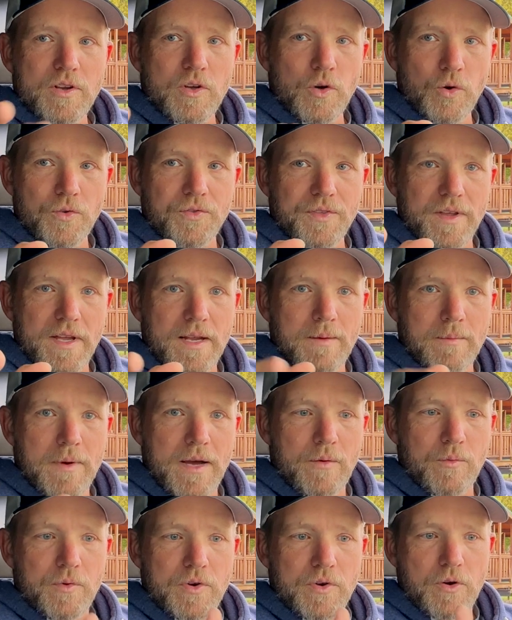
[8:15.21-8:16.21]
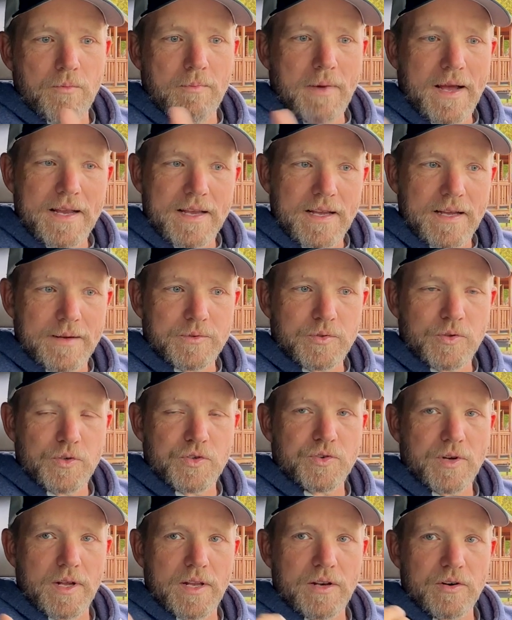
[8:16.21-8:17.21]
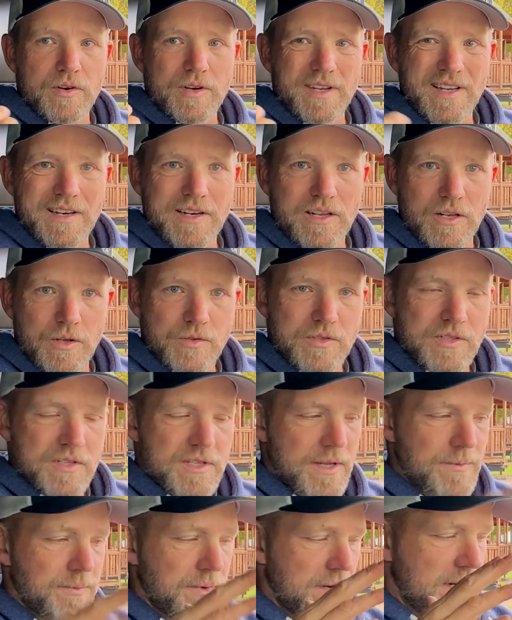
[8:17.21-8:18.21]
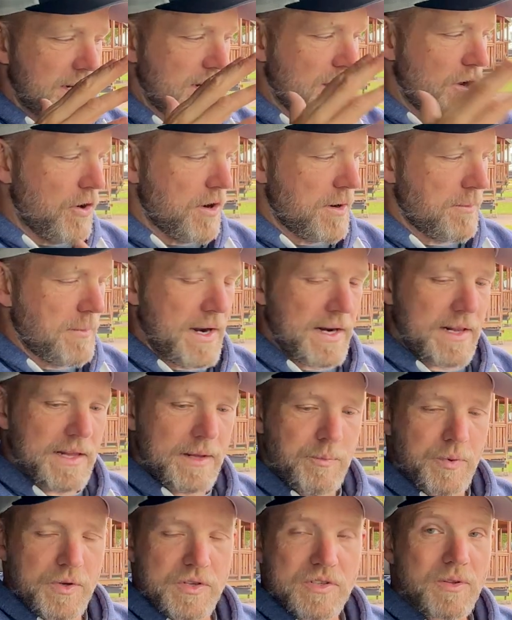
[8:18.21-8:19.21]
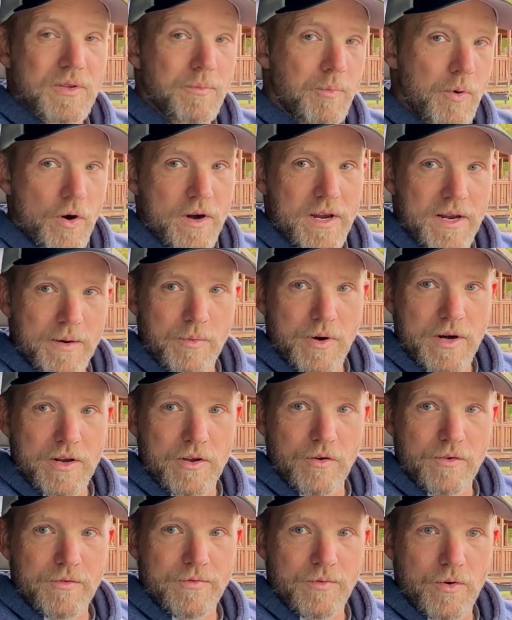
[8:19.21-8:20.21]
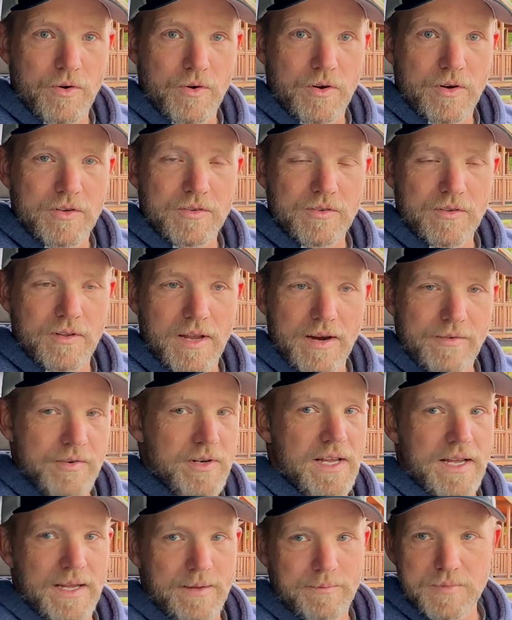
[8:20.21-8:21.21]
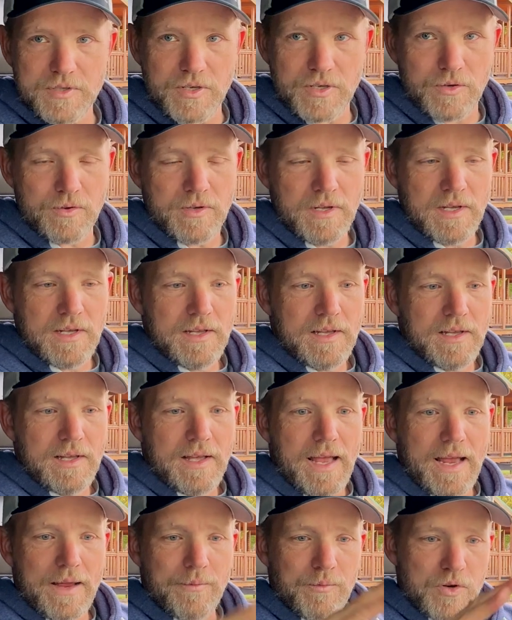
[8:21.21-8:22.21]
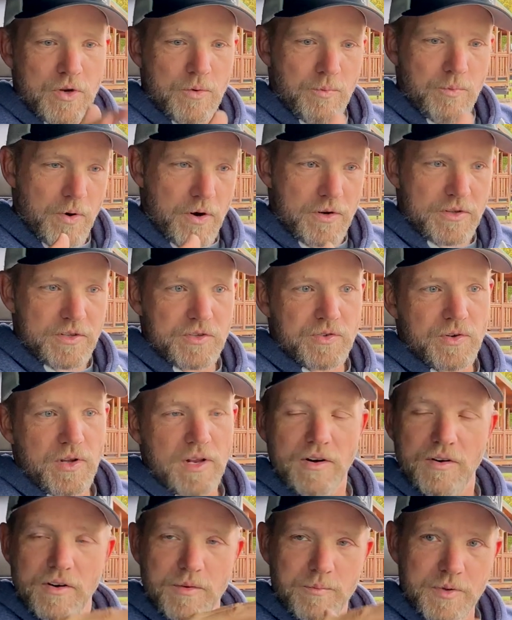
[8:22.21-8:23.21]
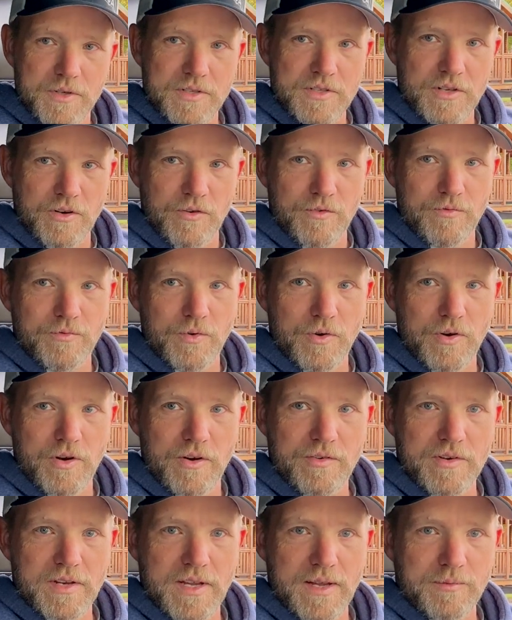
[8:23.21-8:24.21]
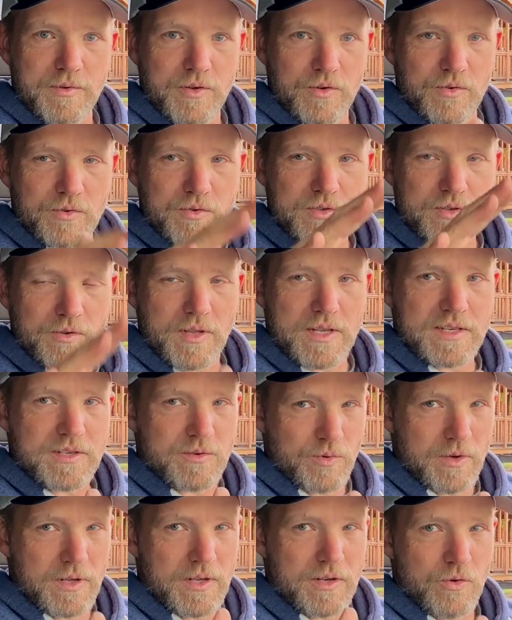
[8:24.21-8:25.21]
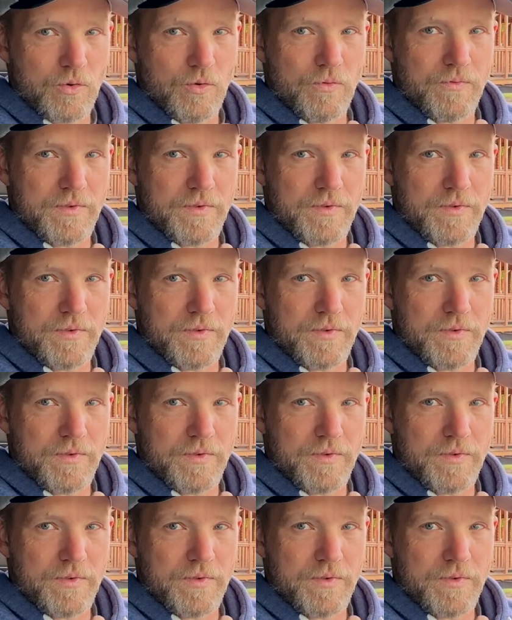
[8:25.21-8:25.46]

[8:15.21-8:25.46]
cool thing about when you're backing up to a trailer and getting close to something, it automatically puts the parking brake on for you every time. So, and when you park the trailer, it puts it on for you every time too. So that's a really cool